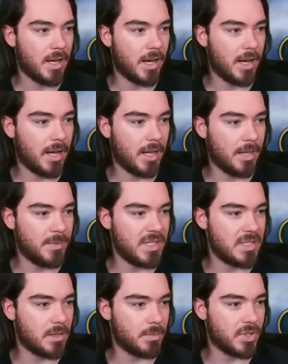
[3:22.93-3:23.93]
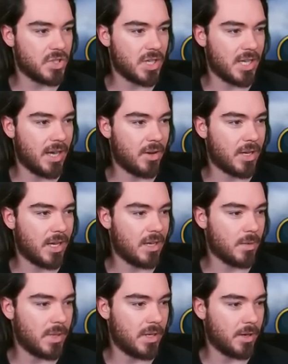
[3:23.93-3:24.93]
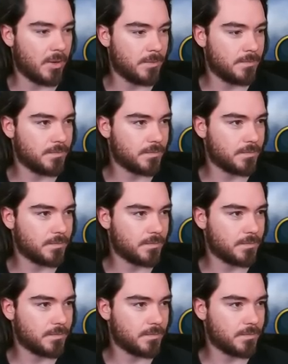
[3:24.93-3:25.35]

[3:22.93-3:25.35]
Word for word: Let me double check. Yeah, okay, here we go.